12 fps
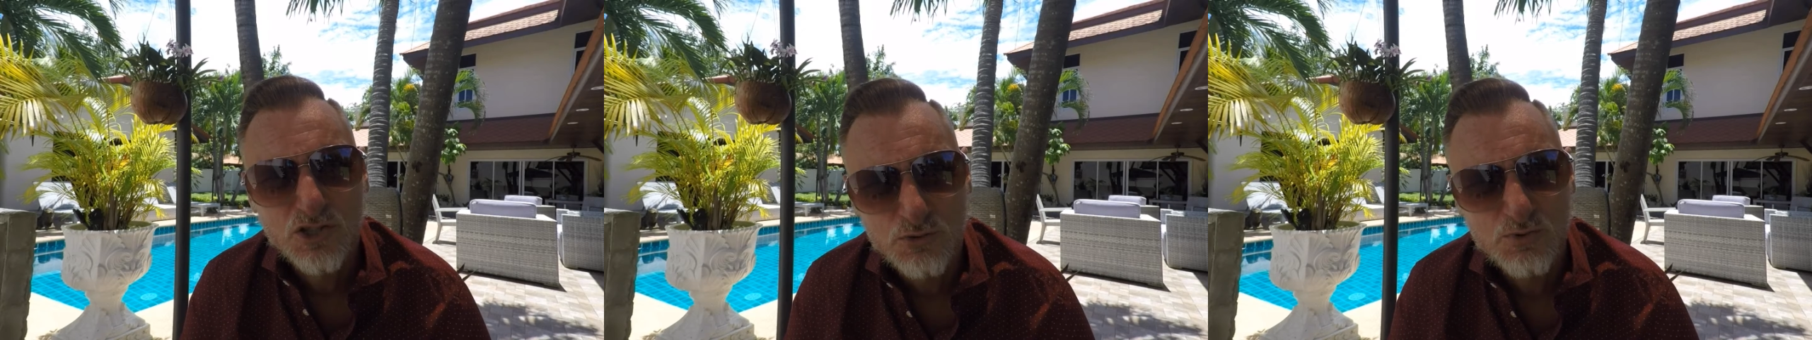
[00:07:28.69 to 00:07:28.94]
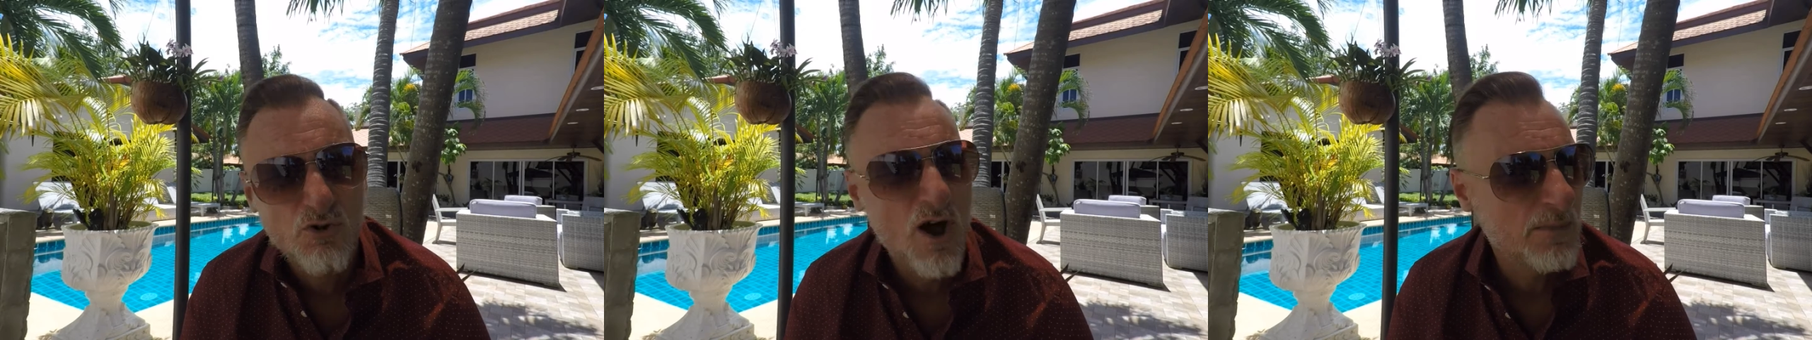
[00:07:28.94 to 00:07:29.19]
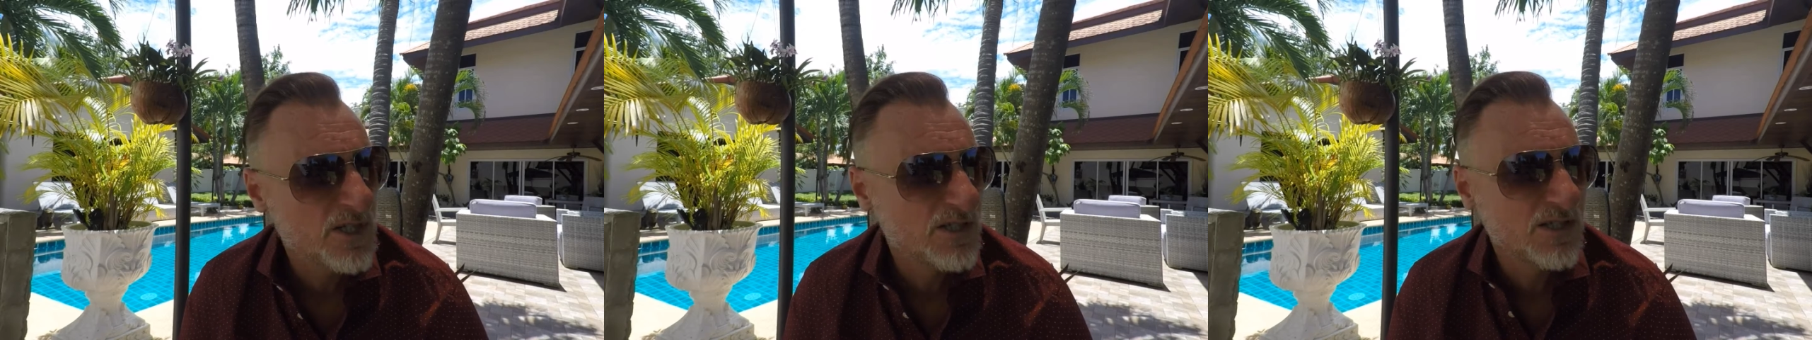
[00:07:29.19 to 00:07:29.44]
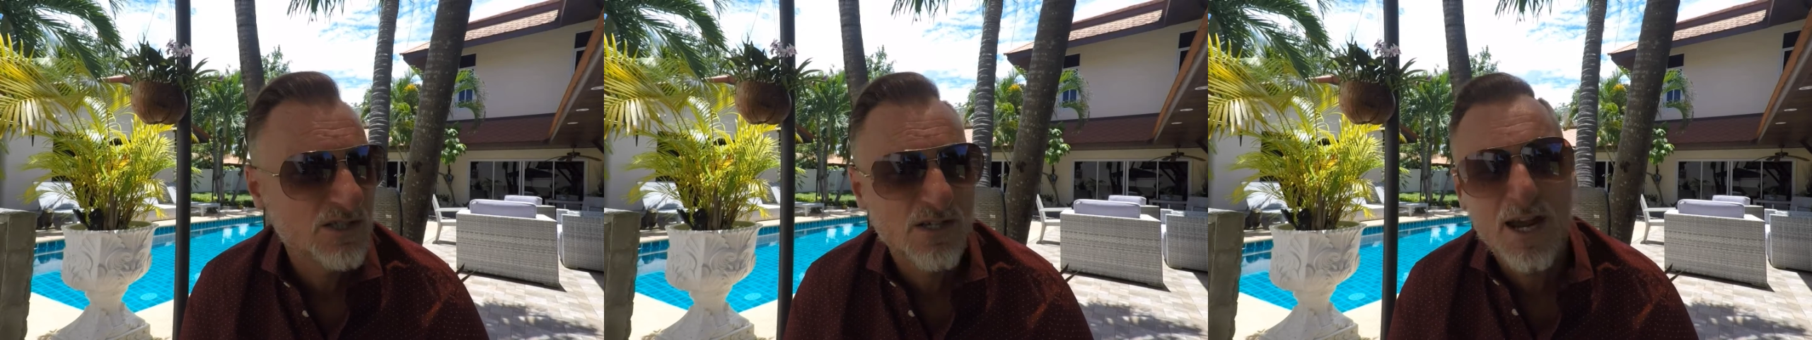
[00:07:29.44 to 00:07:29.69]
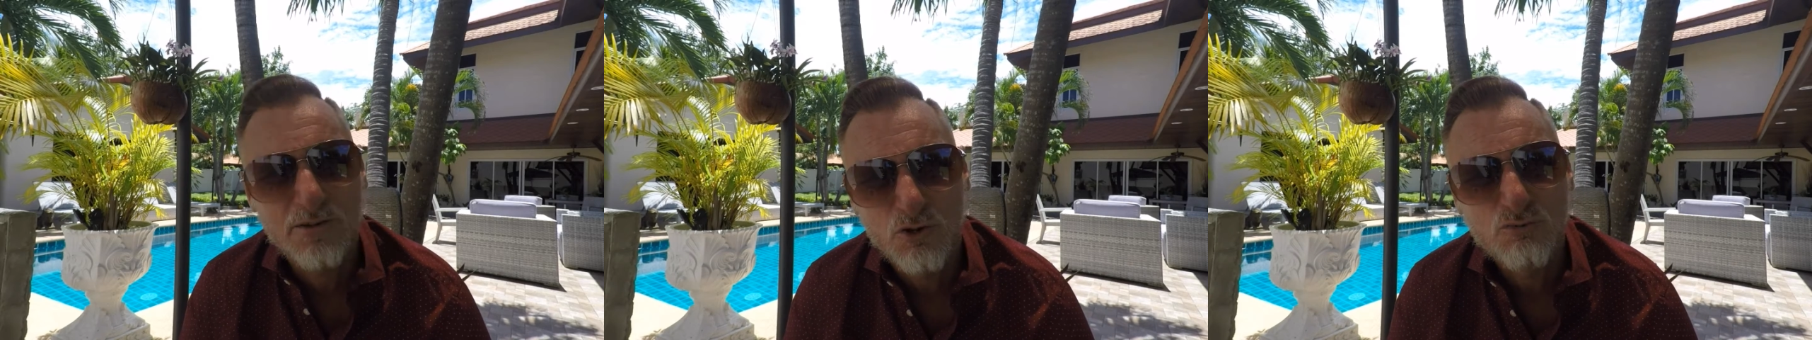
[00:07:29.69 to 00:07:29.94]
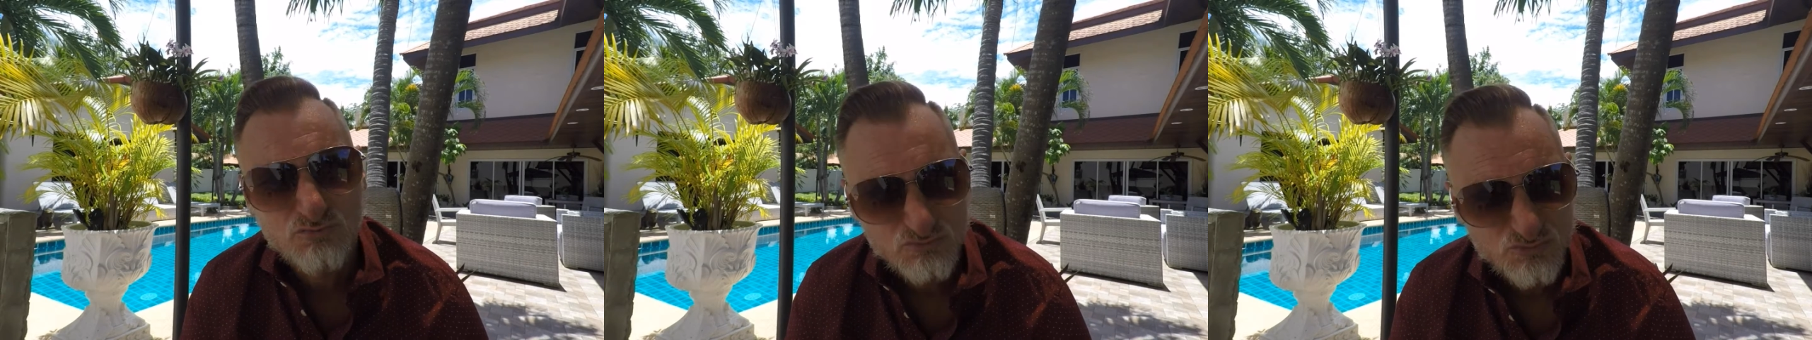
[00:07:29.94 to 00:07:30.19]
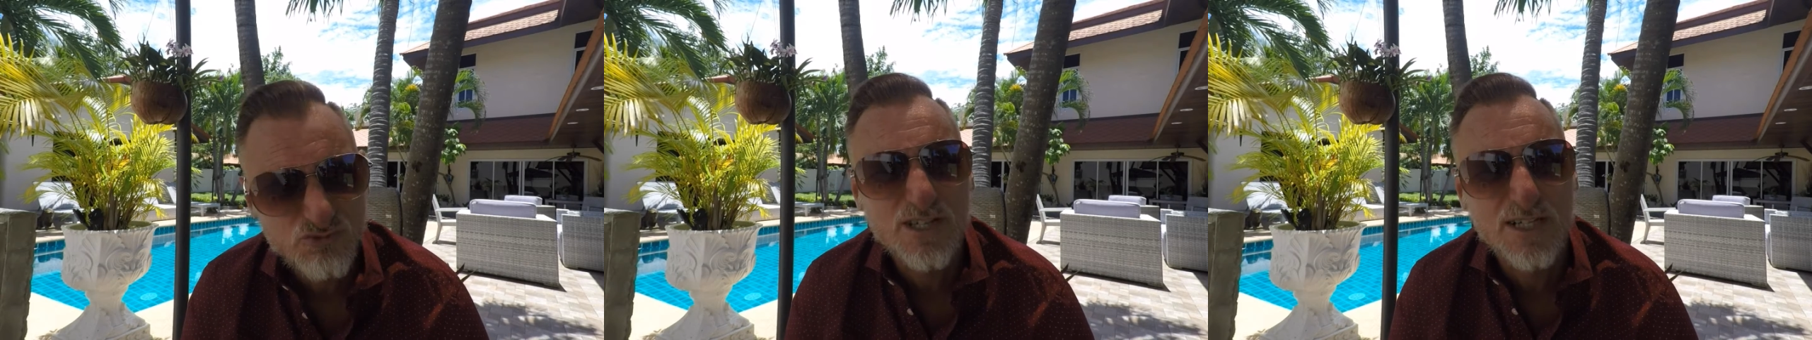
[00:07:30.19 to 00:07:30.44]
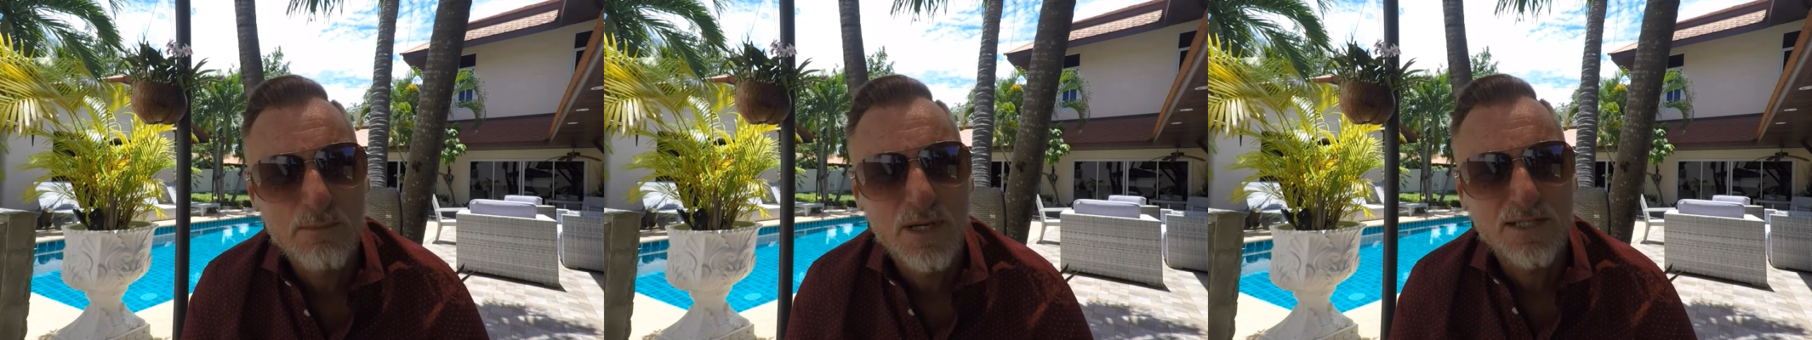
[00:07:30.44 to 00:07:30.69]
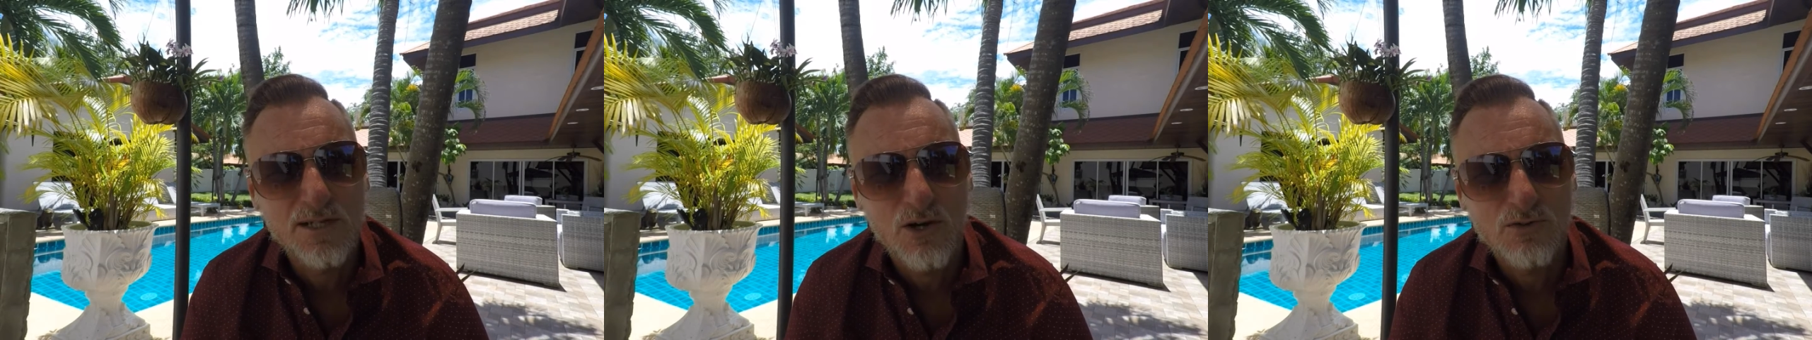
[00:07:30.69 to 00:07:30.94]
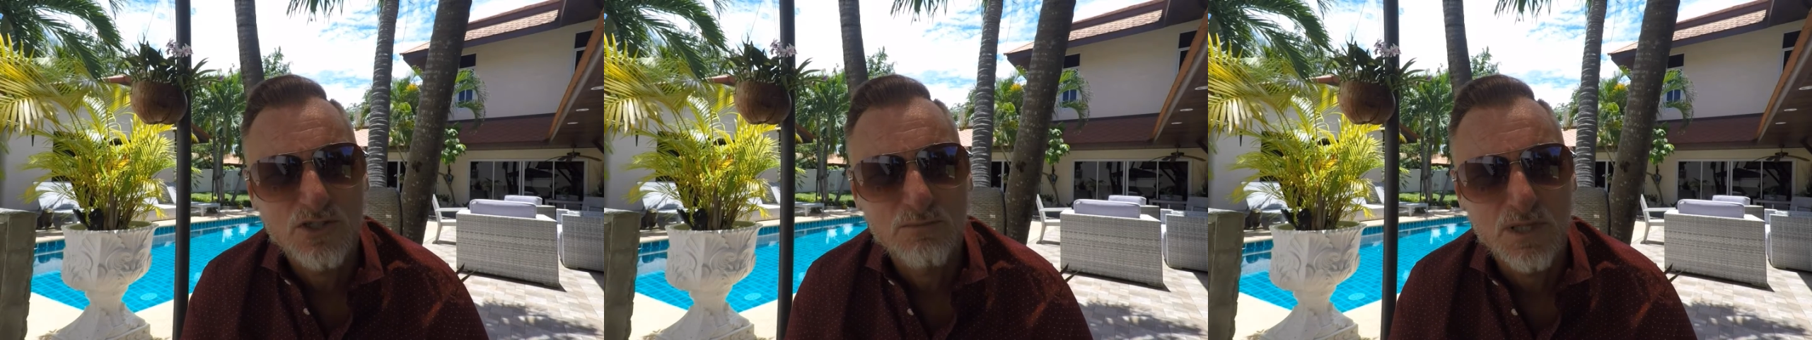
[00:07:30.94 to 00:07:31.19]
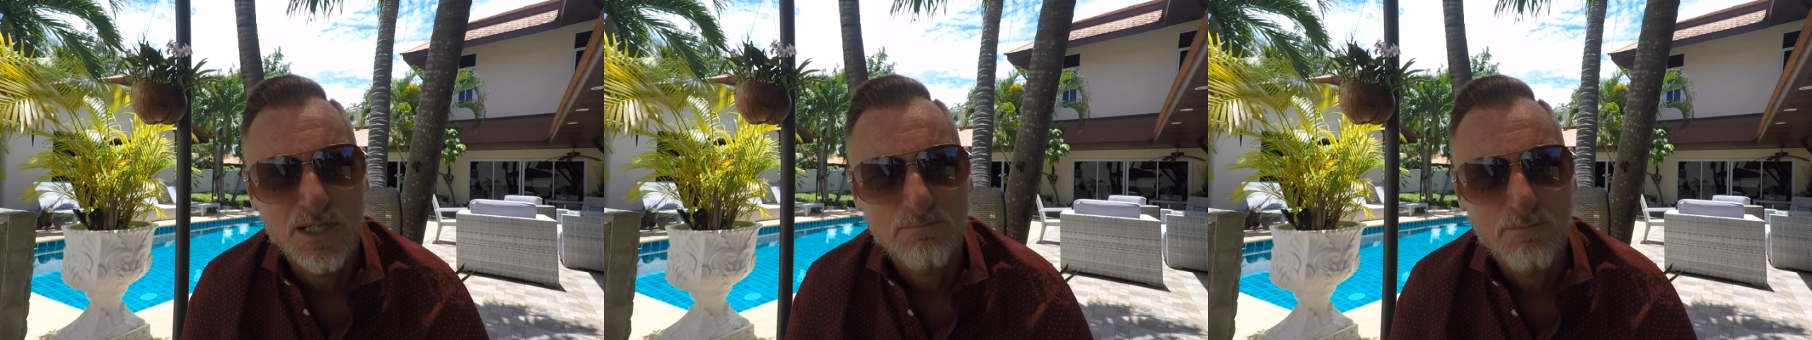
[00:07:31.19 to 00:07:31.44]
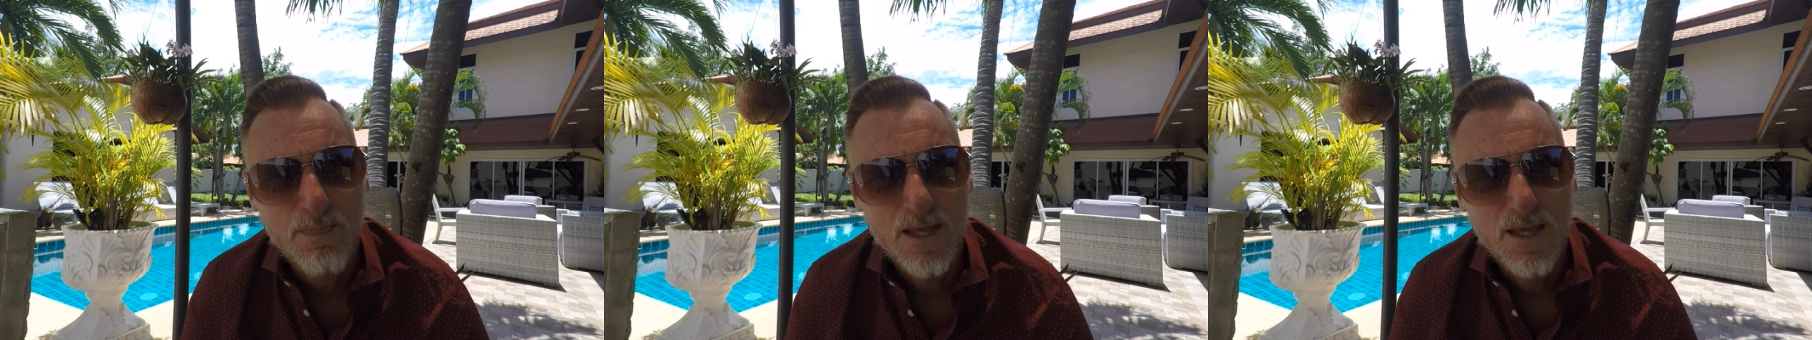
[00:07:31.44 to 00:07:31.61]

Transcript: Subscribers to this channel really mean a lot to me.